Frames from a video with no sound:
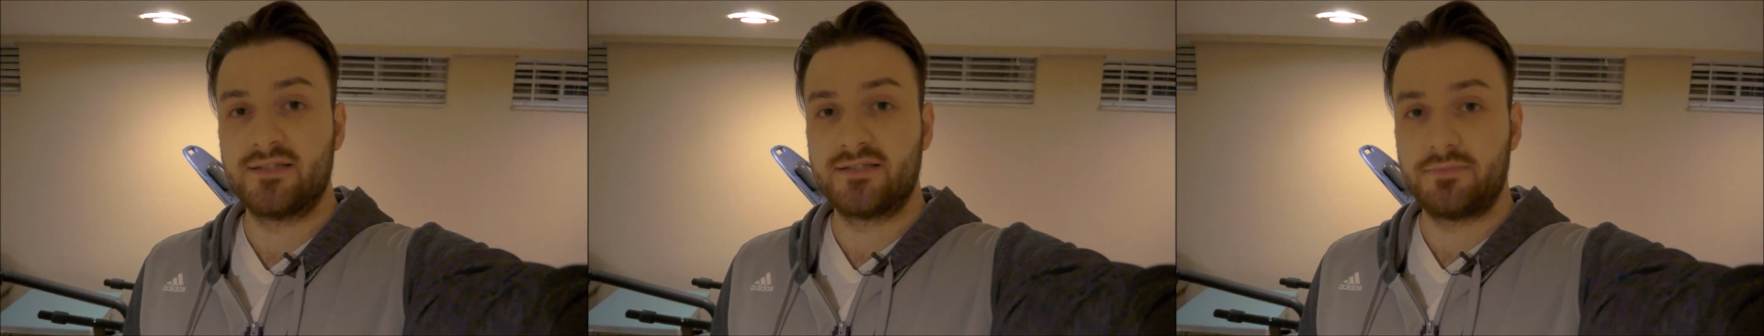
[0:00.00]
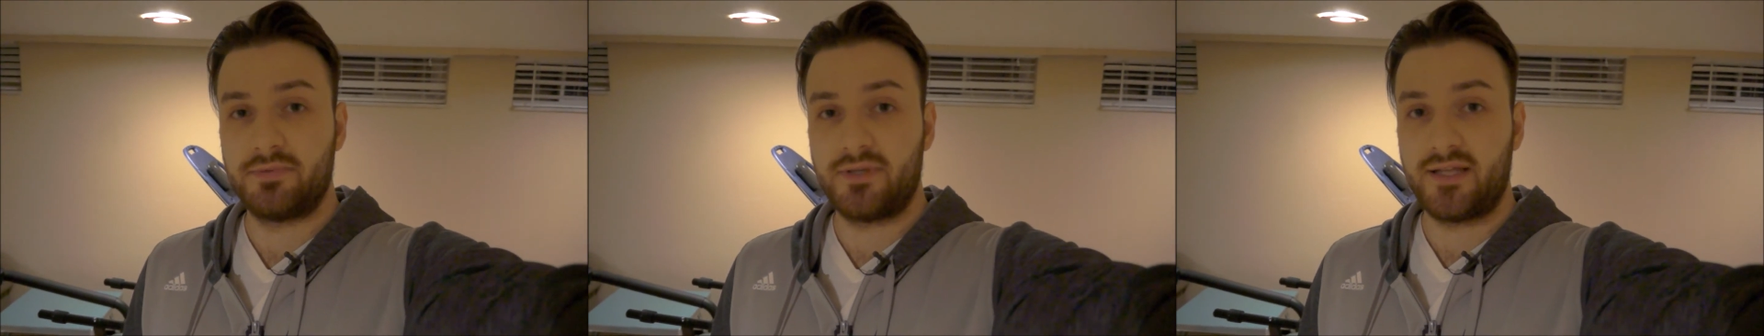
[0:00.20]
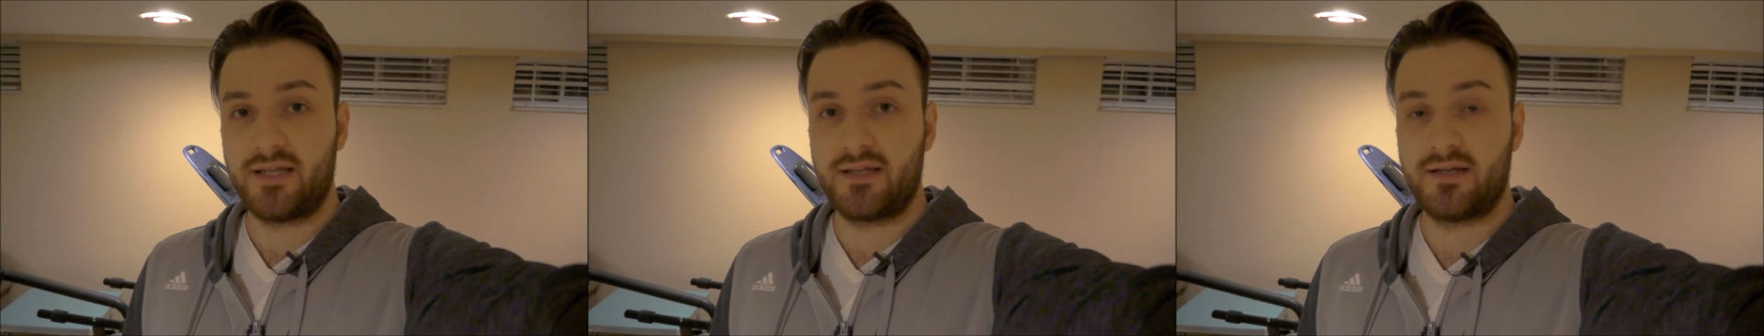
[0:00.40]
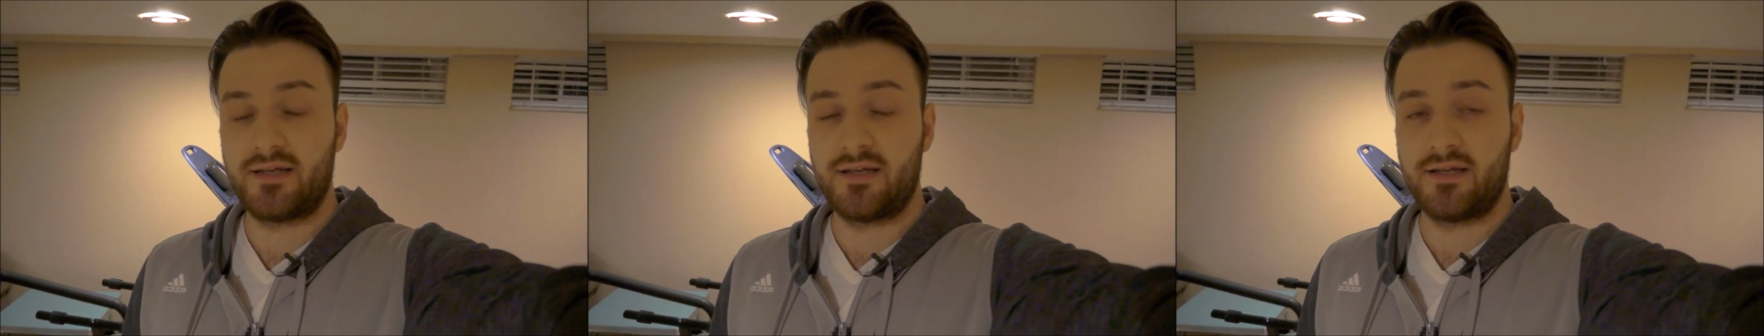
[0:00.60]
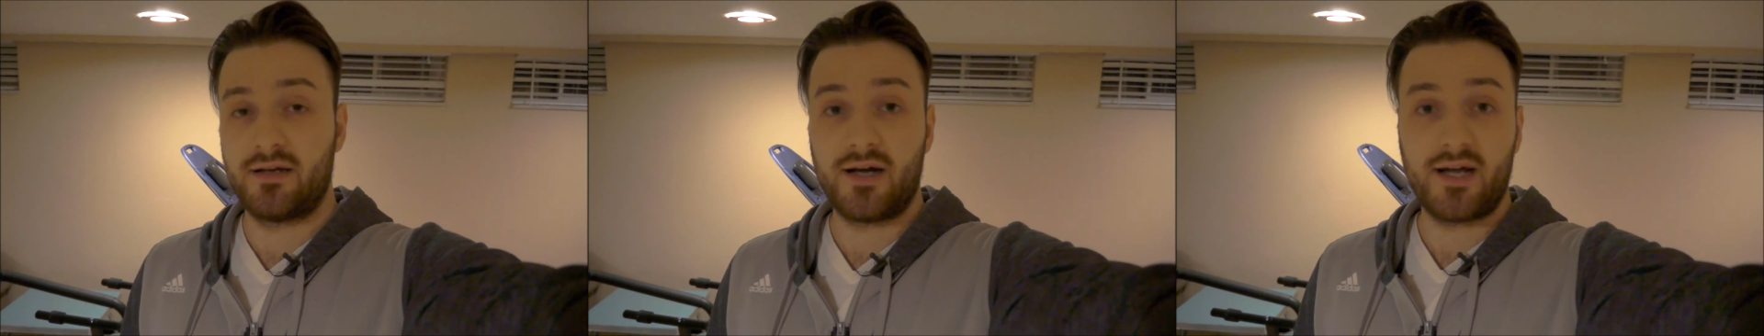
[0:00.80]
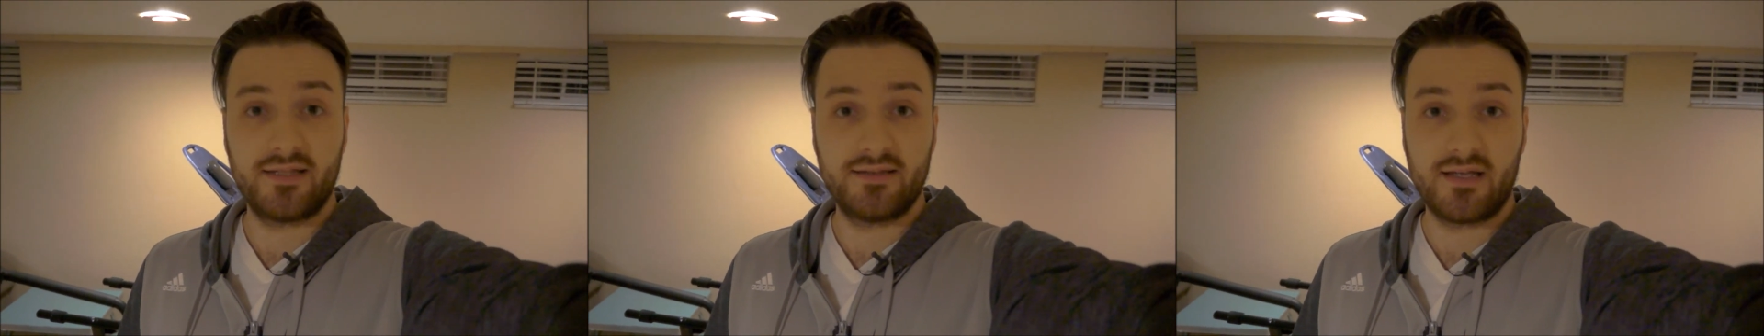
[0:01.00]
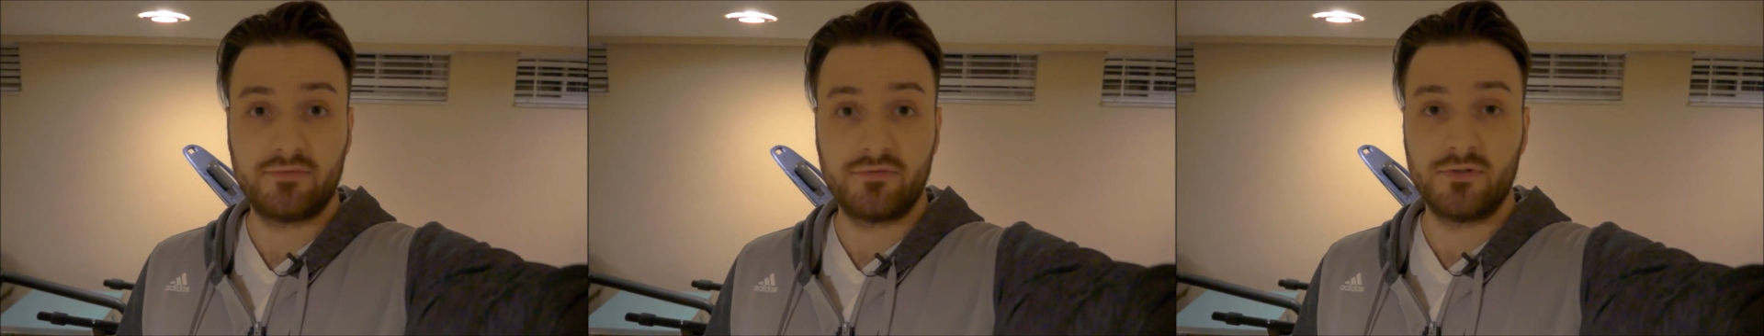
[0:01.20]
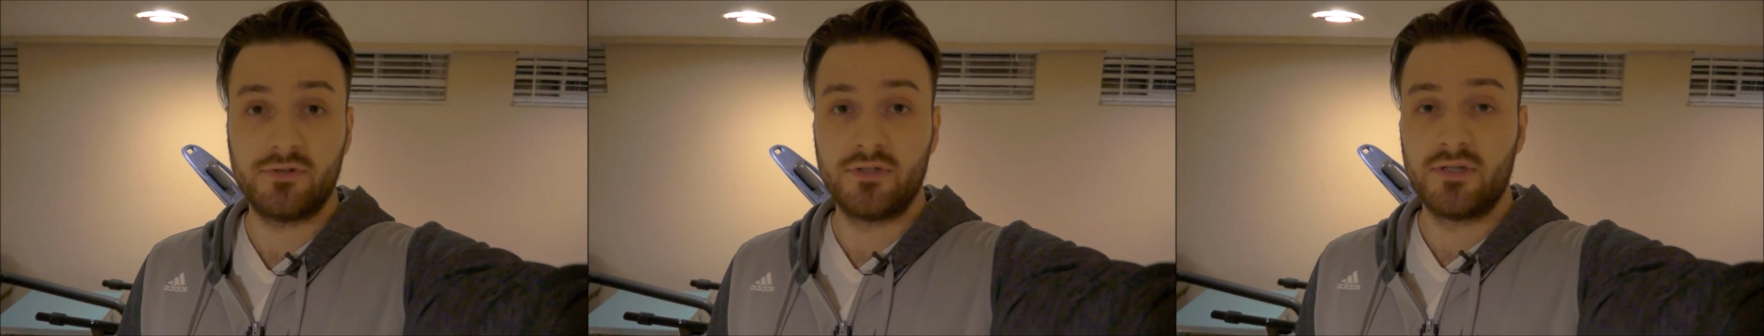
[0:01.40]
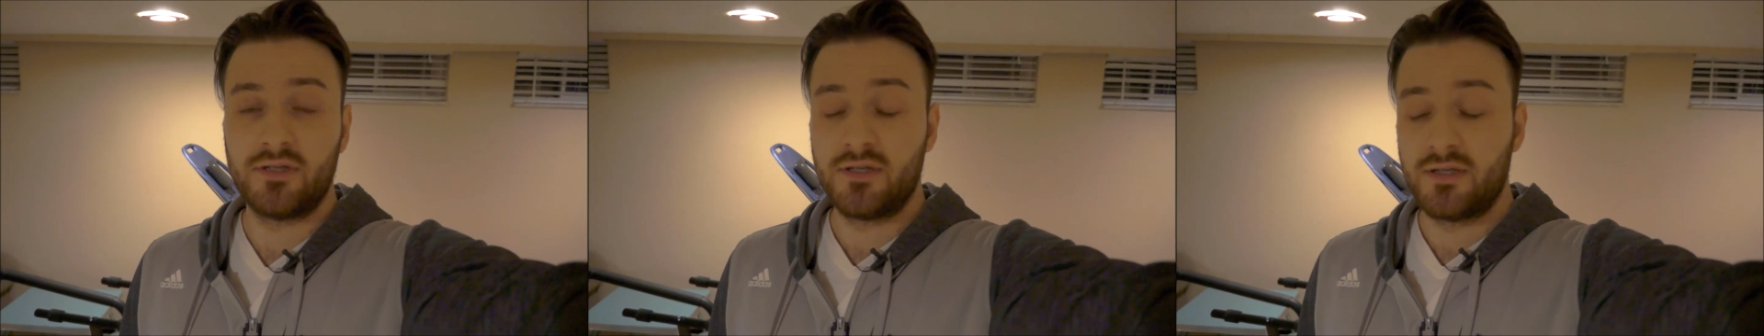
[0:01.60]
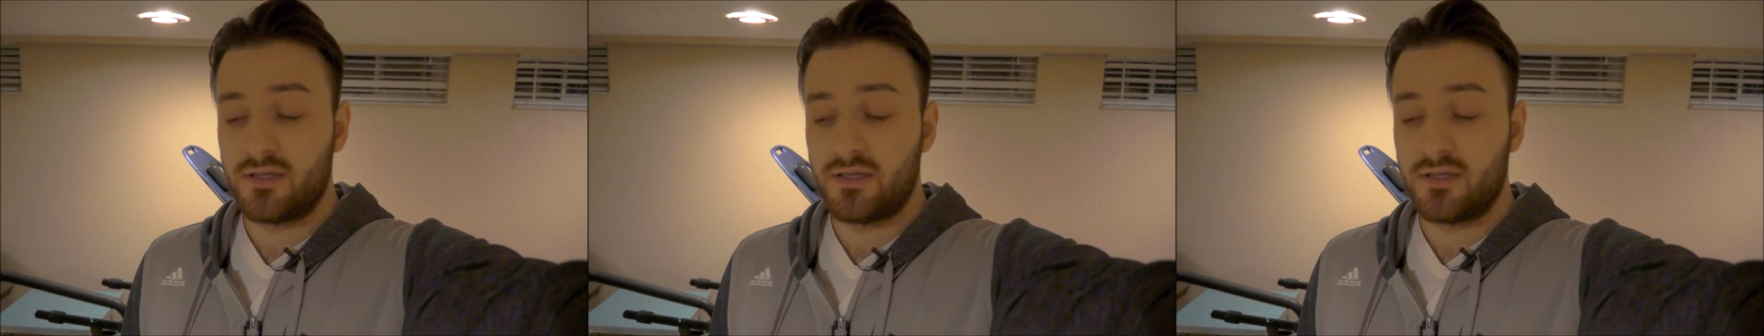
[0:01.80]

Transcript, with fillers: to playing at a high level,